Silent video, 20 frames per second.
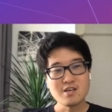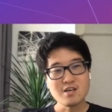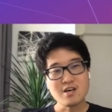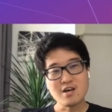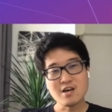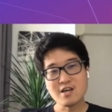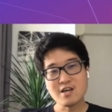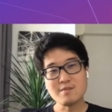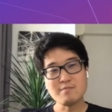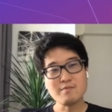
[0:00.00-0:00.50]

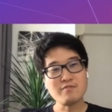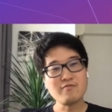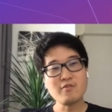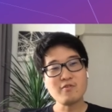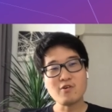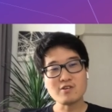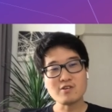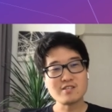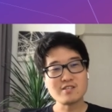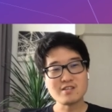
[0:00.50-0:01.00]
And then
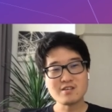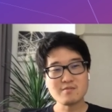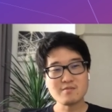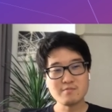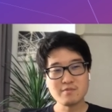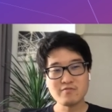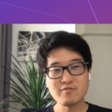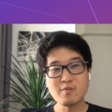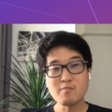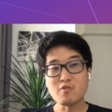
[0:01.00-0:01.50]
before
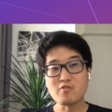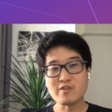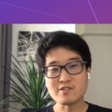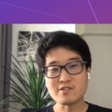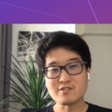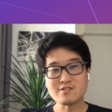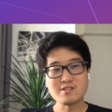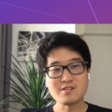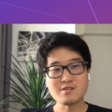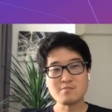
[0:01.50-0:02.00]
moving
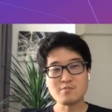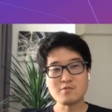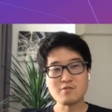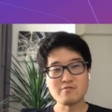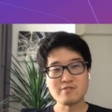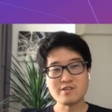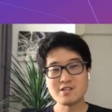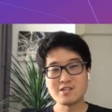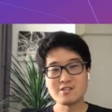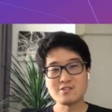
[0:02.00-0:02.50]
to Singapore,
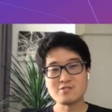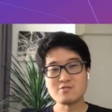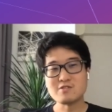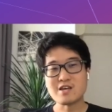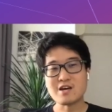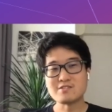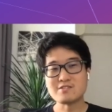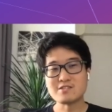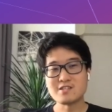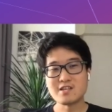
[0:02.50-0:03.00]
really in
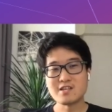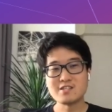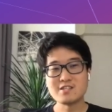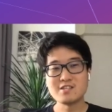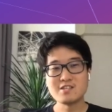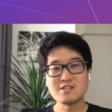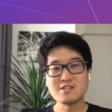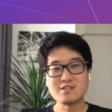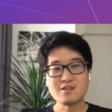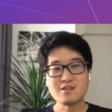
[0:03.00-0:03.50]

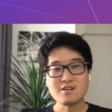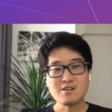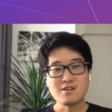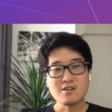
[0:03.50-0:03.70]
2018,